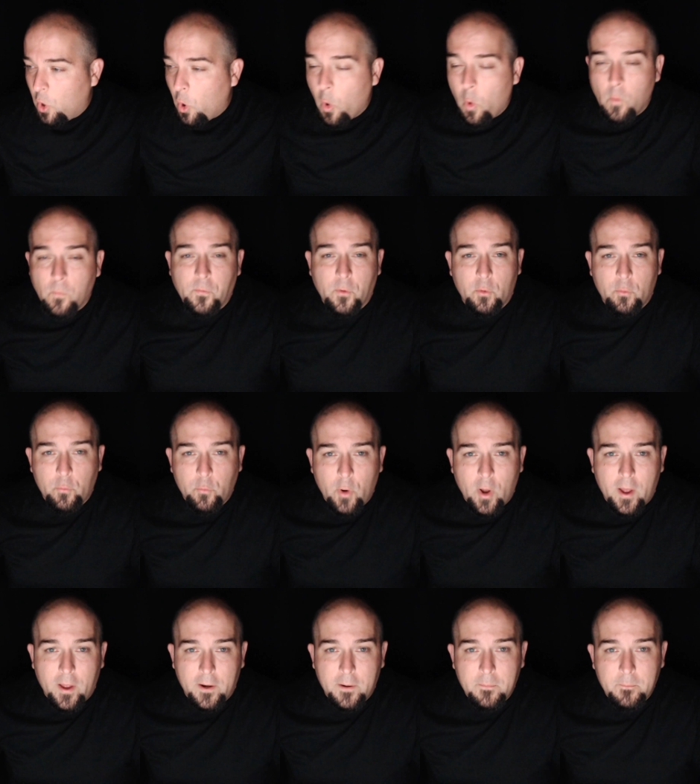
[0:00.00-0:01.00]

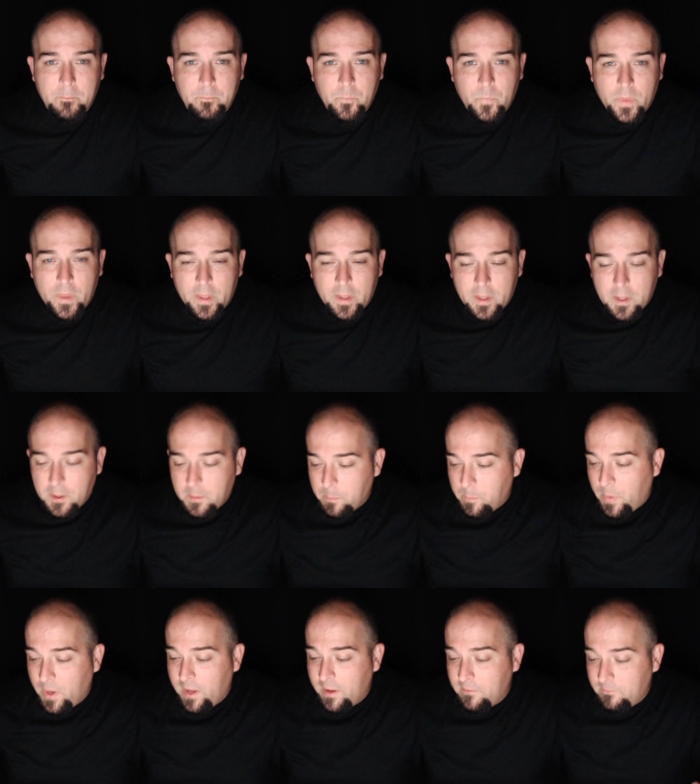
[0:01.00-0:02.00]
overrun
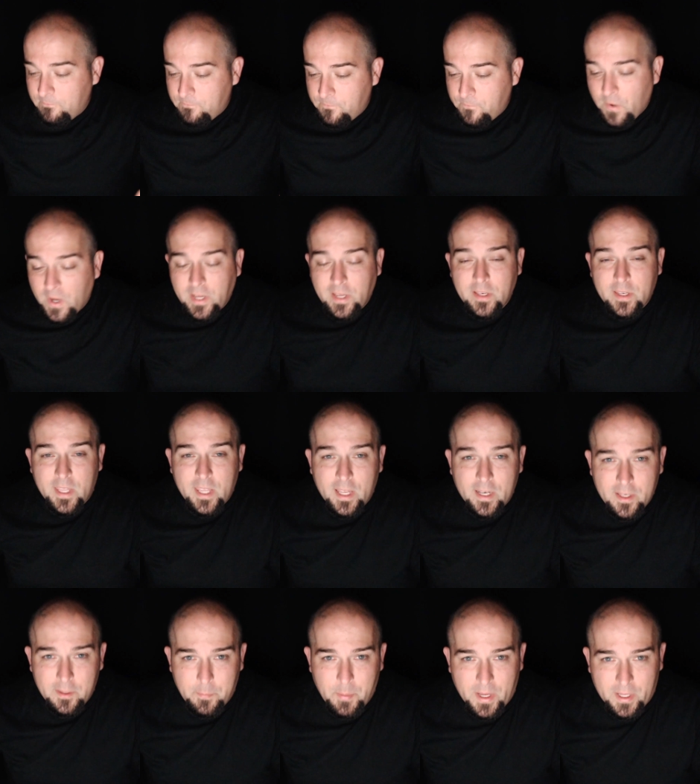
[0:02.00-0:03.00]
by fucking
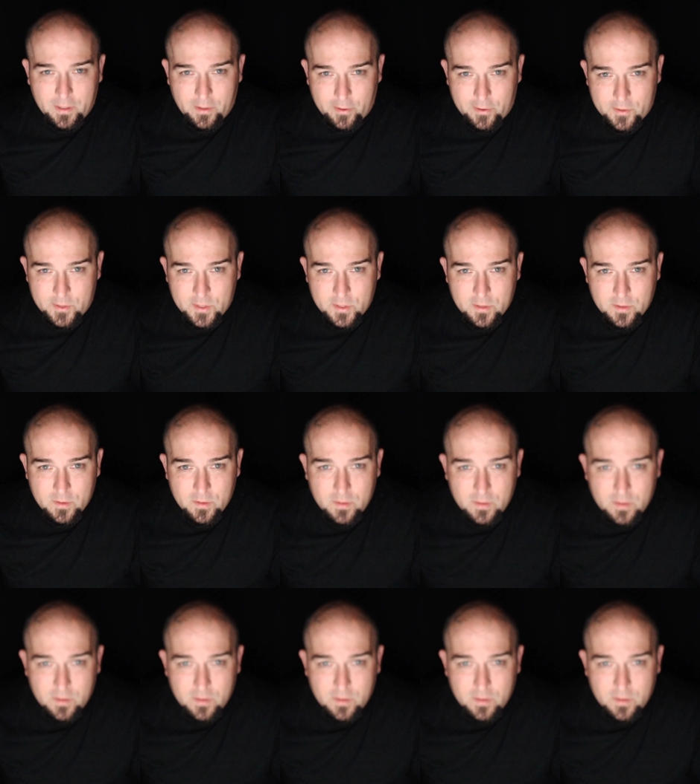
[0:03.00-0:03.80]
kitty peddlers.